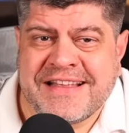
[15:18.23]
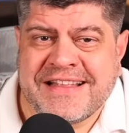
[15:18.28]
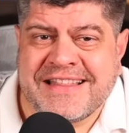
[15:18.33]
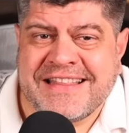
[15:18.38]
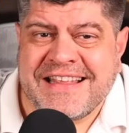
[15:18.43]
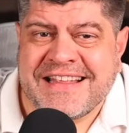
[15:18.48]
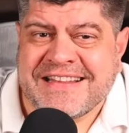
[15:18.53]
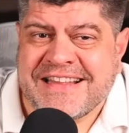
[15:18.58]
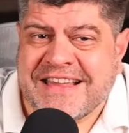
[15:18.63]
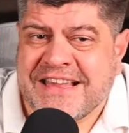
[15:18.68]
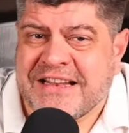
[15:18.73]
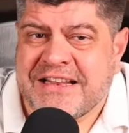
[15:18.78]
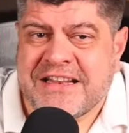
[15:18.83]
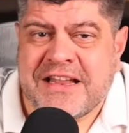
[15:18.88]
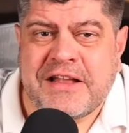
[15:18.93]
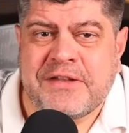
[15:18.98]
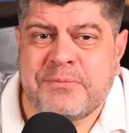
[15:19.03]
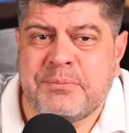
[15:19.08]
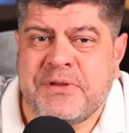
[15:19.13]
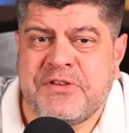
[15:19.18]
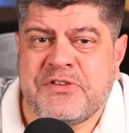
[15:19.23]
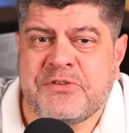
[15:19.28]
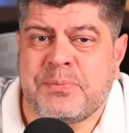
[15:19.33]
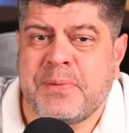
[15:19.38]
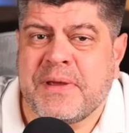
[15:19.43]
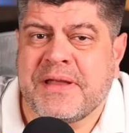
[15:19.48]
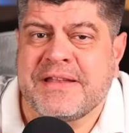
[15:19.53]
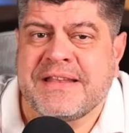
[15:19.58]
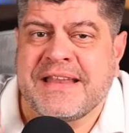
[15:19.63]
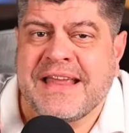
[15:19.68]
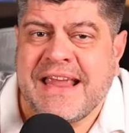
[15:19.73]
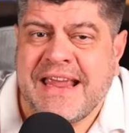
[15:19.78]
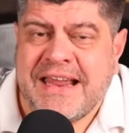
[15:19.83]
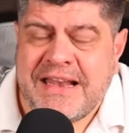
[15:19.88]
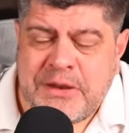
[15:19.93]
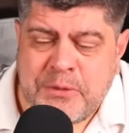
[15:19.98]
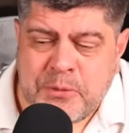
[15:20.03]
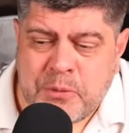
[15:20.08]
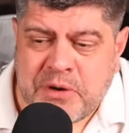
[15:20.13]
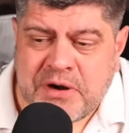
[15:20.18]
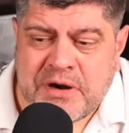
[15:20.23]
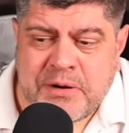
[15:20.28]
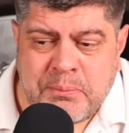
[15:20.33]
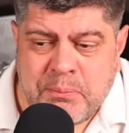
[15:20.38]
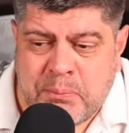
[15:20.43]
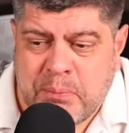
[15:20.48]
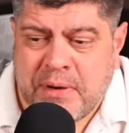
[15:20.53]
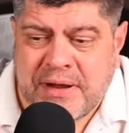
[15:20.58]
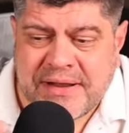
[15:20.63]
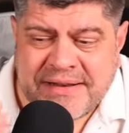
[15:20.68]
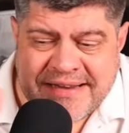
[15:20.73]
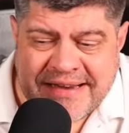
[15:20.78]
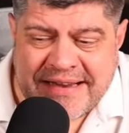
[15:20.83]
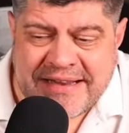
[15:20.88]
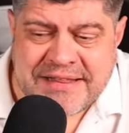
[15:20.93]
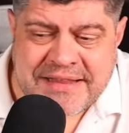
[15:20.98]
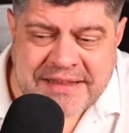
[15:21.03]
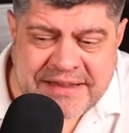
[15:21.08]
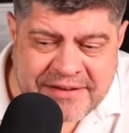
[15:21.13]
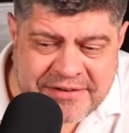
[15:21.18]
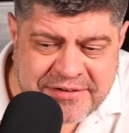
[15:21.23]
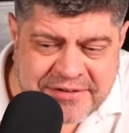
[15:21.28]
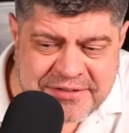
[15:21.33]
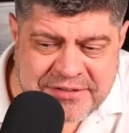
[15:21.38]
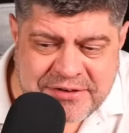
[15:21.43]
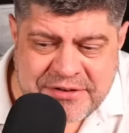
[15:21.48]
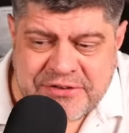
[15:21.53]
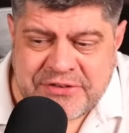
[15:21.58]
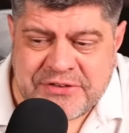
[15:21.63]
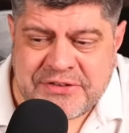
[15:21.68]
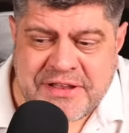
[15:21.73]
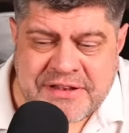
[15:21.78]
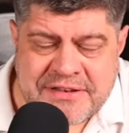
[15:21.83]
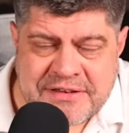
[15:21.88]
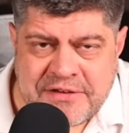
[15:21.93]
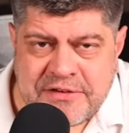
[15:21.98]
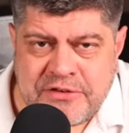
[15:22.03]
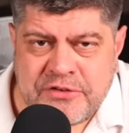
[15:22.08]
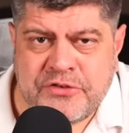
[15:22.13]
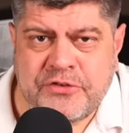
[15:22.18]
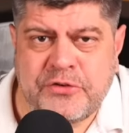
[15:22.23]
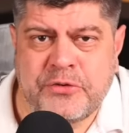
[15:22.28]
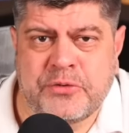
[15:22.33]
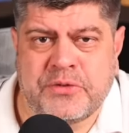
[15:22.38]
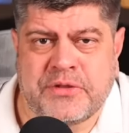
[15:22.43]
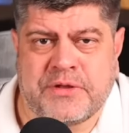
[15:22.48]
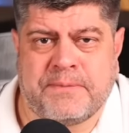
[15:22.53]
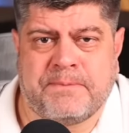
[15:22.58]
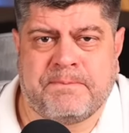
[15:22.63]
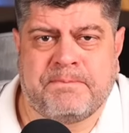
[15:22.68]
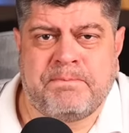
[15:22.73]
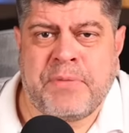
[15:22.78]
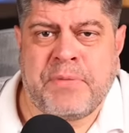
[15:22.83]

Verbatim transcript: that cannot be spent anywhere but in the countries that issue them.